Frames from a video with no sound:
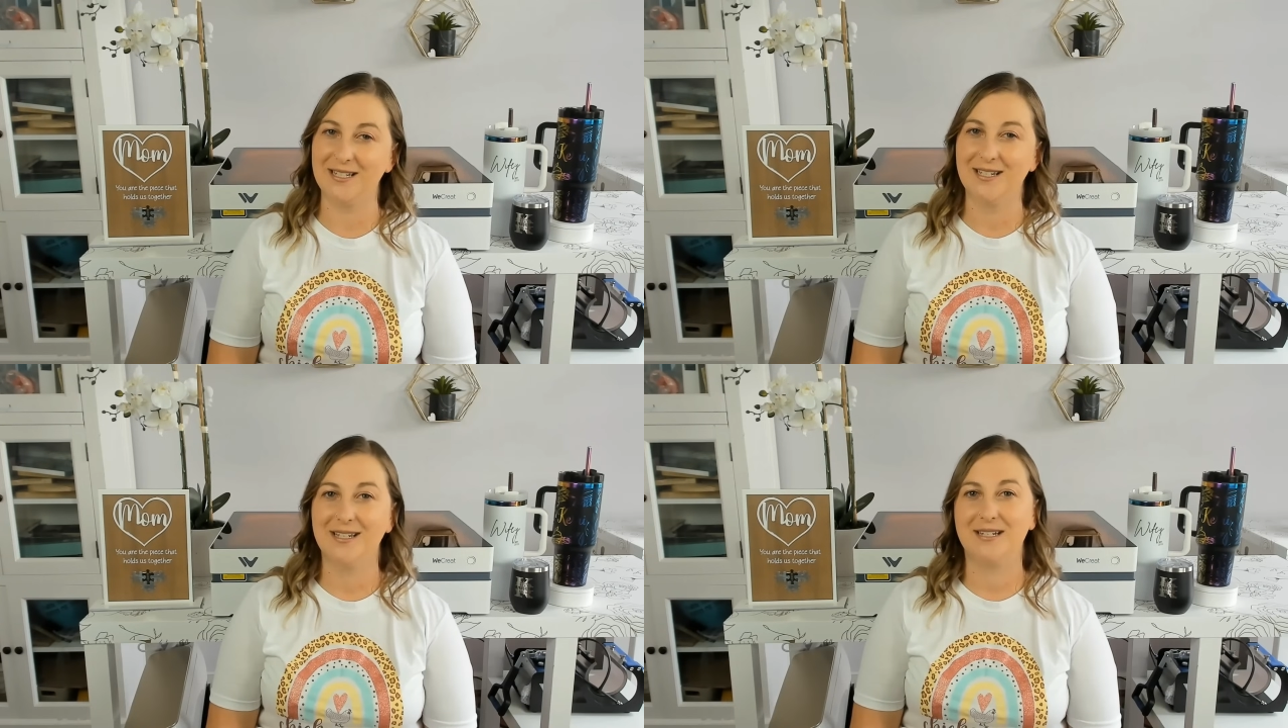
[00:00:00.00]

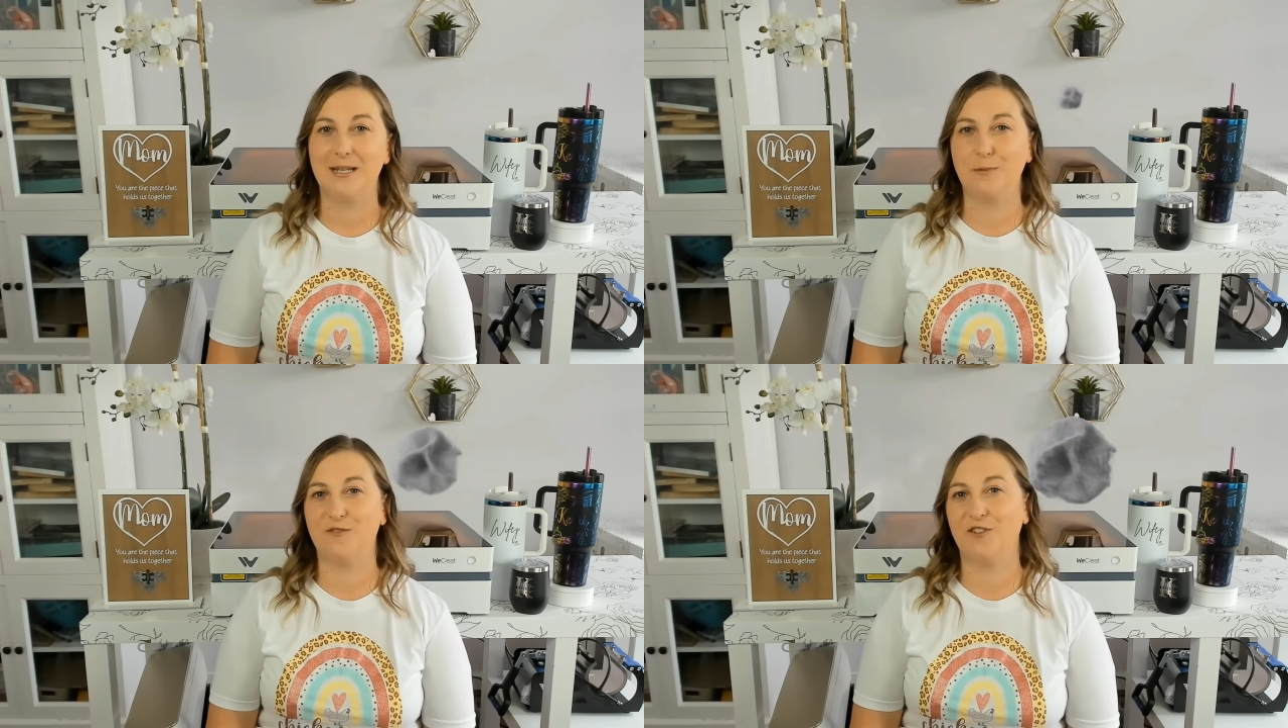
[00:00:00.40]

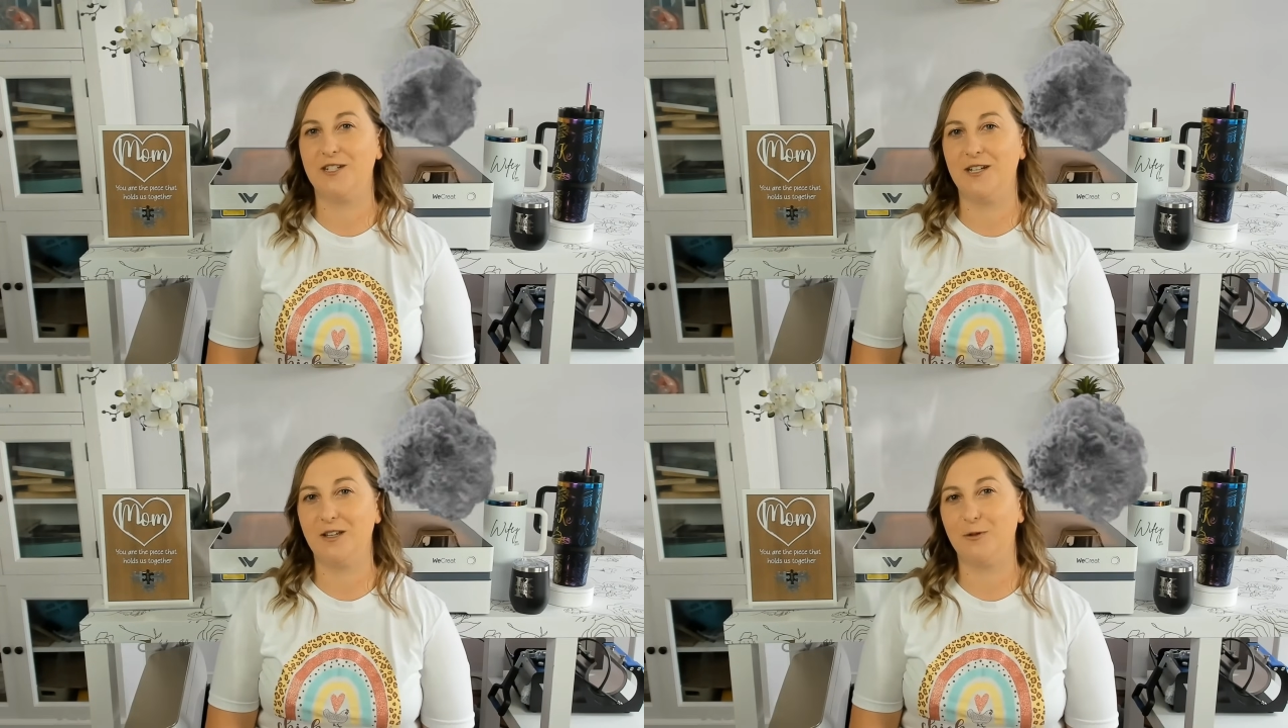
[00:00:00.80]
tips for
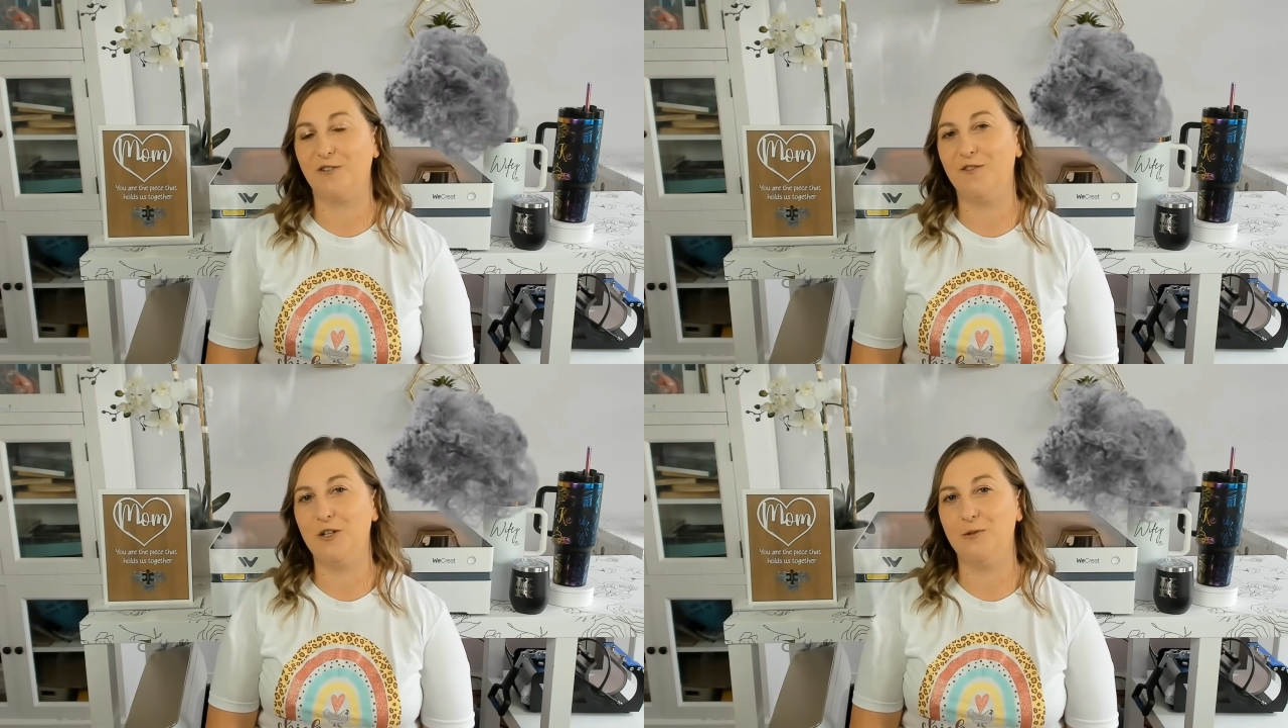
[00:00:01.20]
dealing with
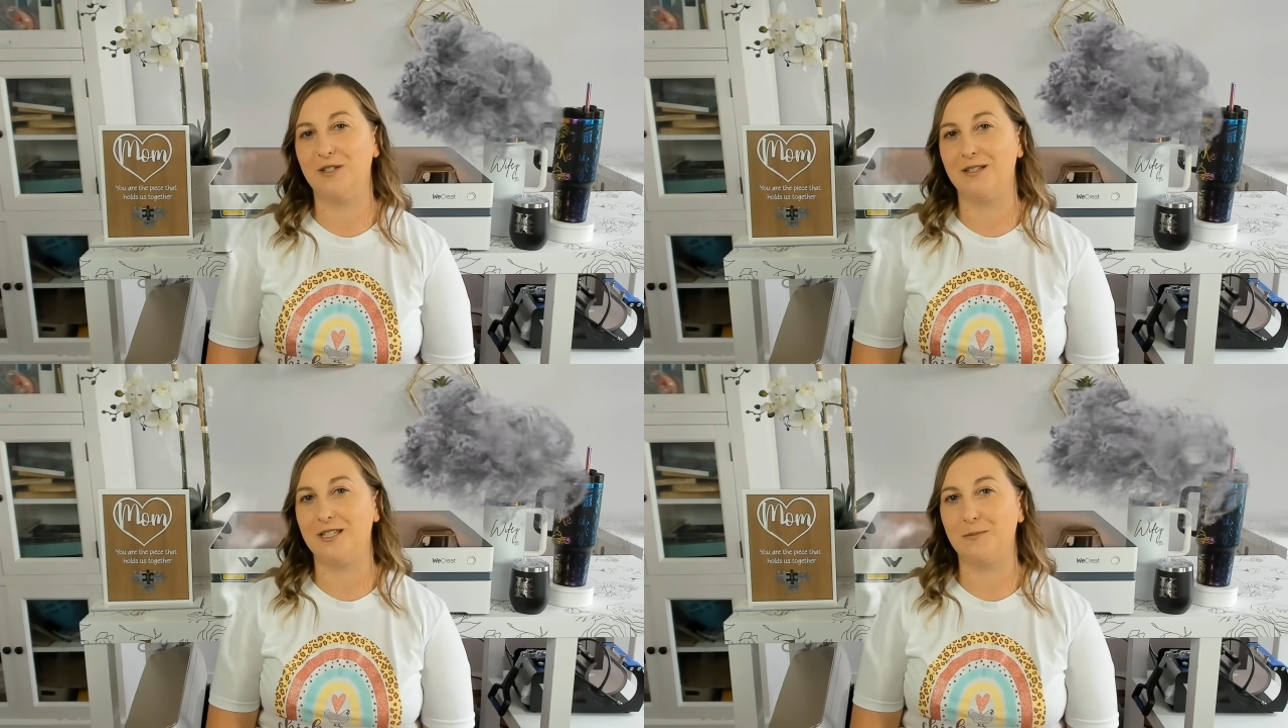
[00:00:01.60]
fumes
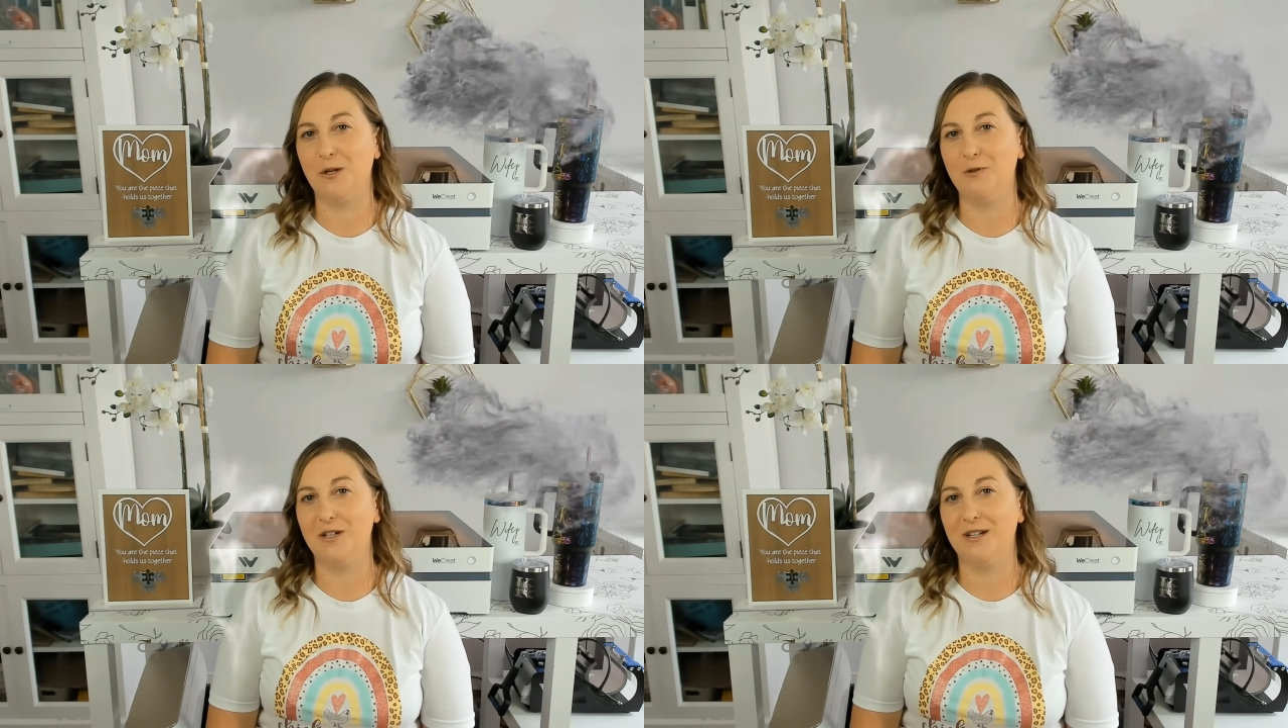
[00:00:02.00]
and smoke,